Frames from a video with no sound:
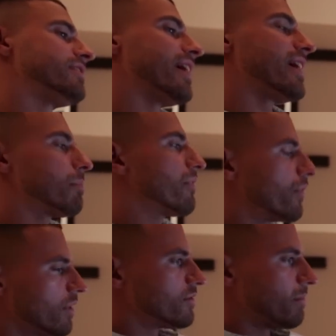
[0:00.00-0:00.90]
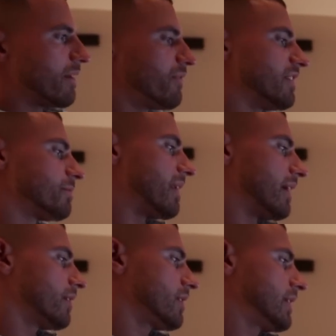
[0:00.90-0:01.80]
this day. I prefer it to
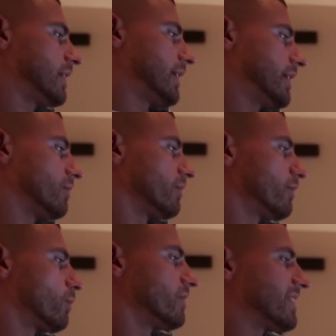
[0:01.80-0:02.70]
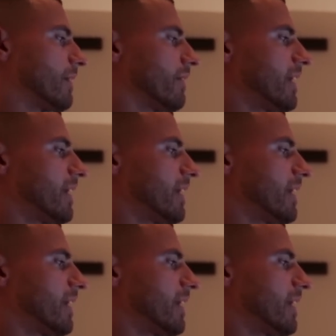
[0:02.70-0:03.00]
MyFitnessPal and all the other ones out